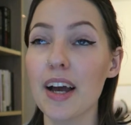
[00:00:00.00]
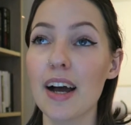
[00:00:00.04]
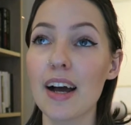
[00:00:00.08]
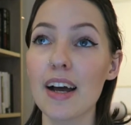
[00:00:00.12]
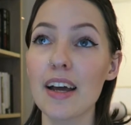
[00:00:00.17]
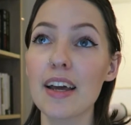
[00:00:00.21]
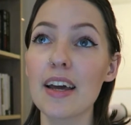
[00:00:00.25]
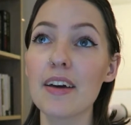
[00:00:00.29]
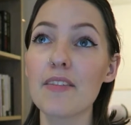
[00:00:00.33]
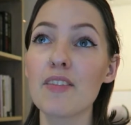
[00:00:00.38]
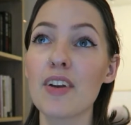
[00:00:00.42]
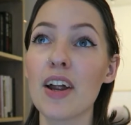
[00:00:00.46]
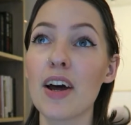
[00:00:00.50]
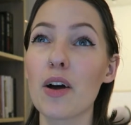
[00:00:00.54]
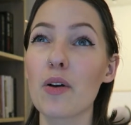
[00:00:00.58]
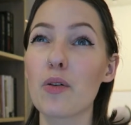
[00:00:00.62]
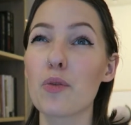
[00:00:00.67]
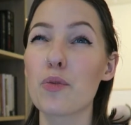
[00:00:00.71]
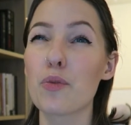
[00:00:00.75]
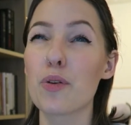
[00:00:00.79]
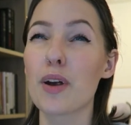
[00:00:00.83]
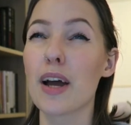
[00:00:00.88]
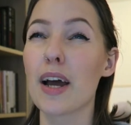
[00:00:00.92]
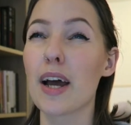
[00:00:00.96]
I have
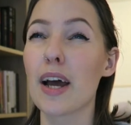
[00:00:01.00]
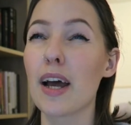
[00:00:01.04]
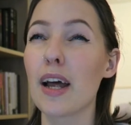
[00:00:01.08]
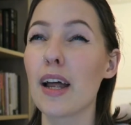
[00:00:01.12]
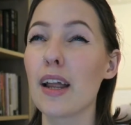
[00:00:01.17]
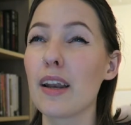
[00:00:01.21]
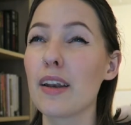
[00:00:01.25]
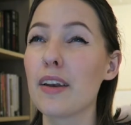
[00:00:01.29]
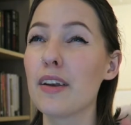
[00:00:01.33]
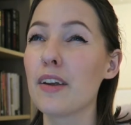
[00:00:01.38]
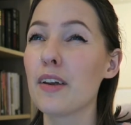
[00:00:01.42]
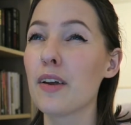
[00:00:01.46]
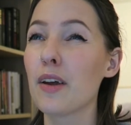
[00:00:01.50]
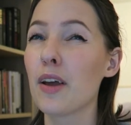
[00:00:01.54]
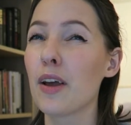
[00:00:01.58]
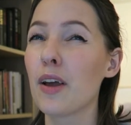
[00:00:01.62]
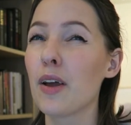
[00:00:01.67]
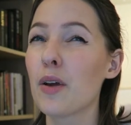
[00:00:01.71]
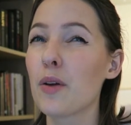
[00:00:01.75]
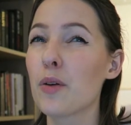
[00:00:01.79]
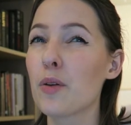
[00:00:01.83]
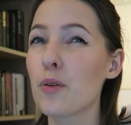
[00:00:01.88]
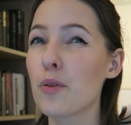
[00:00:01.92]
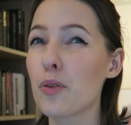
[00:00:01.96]
now read
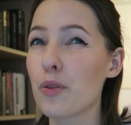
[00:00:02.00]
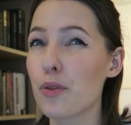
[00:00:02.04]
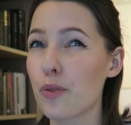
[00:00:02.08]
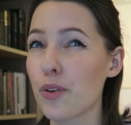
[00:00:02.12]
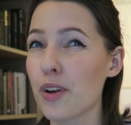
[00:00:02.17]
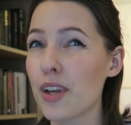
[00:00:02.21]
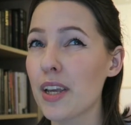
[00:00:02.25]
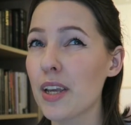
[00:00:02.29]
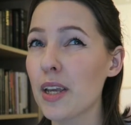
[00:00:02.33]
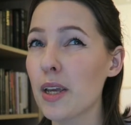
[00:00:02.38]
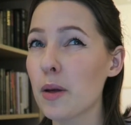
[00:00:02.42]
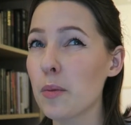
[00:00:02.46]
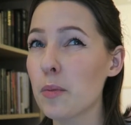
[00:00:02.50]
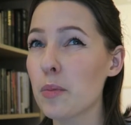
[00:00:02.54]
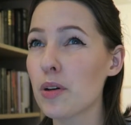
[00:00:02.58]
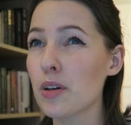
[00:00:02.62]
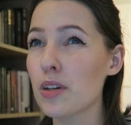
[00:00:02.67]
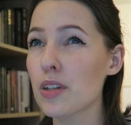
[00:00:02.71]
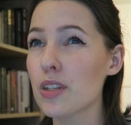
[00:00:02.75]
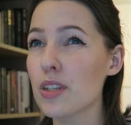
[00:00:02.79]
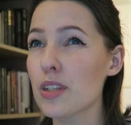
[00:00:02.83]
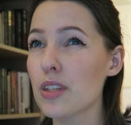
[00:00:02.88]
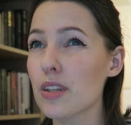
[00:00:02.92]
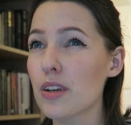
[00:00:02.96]
3
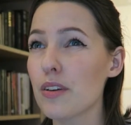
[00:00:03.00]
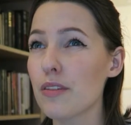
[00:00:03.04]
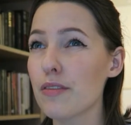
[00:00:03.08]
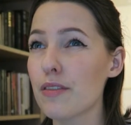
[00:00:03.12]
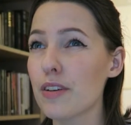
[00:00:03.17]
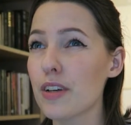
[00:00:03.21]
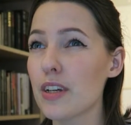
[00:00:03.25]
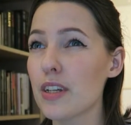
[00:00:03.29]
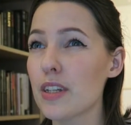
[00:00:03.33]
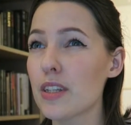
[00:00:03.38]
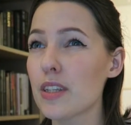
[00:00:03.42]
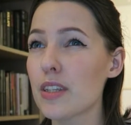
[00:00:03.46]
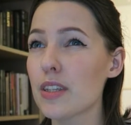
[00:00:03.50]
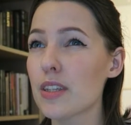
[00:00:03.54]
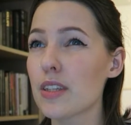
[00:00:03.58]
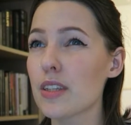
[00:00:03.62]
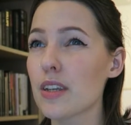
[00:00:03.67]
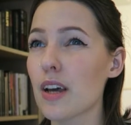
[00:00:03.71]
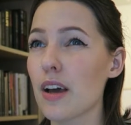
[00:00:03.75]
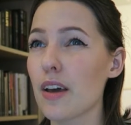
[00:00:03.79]
books of his.